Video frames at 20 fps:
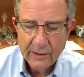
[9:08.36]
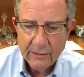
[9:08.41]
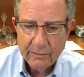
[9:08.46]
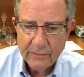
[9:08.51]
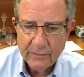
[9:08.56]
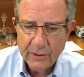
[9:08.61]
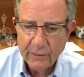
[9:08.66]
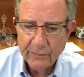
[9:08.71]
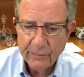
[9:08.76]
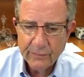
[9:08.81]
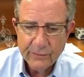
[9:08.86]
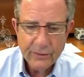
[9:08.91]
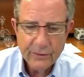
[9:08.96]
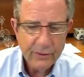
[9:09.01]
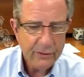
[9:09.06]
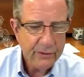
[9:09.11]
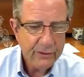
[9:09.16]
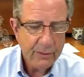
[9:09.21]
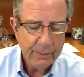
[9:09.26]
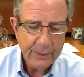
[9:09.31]

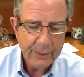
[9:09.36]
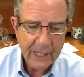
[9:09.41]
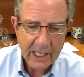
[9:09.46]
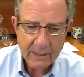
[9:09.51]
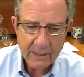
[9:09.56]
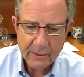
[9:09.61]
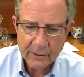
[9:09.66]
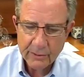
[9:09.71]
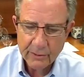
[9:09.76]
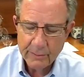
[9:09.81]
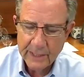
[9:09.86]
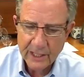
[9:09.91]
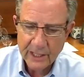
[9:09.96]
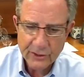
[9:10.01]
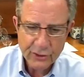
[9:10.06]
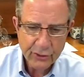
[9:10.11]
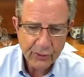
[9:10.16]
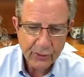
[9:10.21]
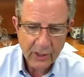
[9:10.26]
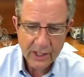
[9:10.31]
To be able to be a
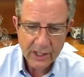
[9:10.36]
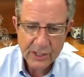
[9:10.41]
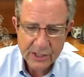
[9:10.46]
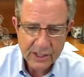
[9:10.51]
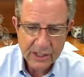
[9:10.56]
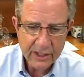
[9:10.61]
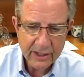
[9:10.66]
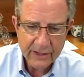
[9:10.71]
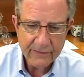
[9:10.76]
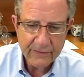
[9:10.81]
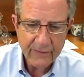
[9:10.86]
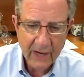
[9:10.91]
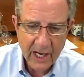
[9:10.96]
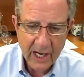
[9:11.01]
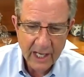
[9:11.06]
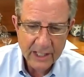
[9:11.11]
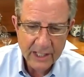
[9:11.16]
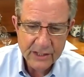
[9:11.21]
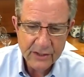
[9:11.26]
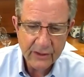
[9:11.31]
trusted
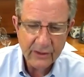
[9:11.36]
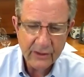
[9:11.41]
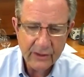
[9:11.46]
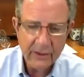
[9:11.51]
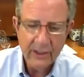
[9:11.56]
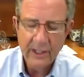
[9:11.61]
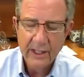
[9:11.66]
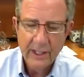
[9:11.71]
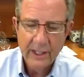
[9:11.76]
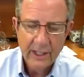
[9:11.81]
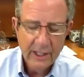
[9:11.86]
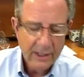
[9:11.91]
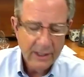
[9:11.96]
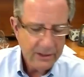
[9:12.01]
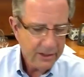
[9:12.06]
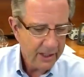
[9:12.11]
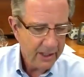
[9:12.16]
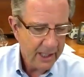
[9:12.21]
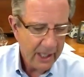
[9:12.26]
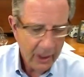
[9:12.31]
advisor,
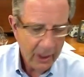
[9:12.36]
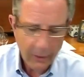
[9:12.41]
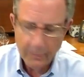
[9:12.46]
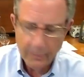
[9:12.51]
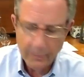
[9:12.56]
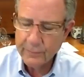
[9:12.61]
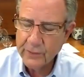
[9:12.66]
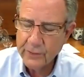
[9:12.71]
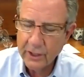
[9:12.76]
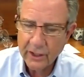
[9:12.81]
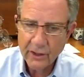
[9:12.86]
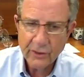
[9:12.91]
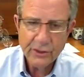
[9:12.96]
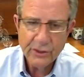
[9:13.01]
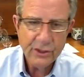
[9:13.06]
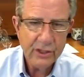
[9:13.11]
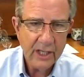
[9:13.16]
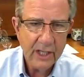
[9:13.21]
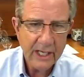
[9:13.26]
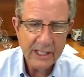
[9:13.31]
to help
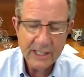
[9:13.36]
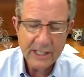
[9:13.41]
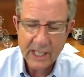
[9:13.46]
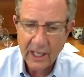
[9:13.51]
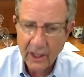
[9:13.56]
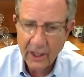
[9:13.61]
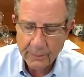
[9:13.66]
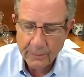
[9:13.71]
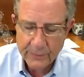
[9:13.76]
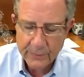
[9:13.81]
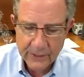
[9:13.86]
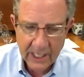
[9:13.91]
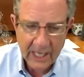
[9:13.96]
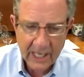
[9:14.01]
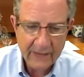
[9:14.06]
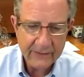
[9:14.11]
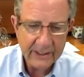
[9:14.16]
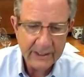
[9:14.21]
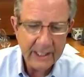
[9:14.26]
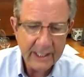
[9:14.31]
negotiate, to help
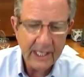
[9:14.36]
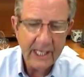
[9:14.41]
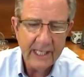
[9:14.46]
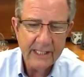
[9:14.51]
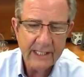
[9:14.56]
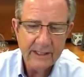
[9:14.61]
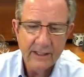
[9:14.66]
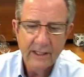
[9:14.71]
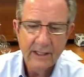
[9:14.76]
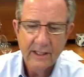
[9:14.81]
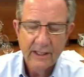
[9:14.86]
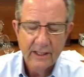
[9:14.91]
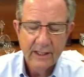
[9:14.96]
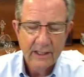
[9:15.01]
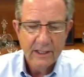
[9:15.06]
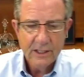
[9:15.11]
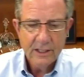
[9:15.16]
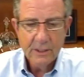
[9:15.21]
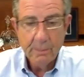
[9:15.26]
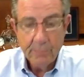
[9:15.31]
navigate,
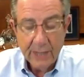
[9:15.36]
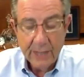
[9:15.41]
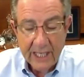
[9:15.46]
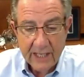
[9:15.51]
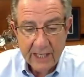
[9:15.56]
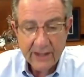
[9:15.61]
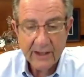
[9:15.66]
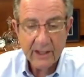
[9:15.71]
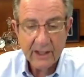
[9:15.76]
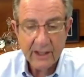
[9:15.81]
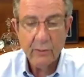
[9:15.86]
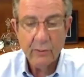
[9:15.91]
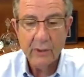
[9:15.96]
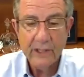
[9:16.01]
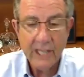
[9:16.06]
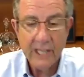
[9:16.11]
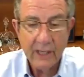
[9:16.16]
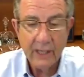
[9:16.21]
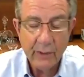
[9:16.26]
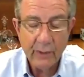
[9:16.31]
to be there when
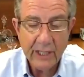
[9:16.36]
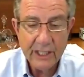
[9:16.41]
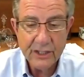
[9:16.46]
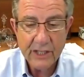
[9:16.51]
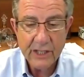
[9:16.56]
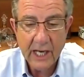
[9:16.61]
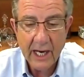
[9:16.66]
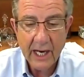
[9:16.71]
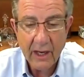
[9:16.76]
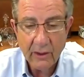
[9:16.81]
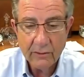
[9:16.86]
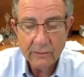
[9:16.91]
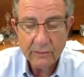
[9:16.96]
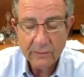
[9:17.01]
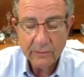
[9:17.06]
they reach out,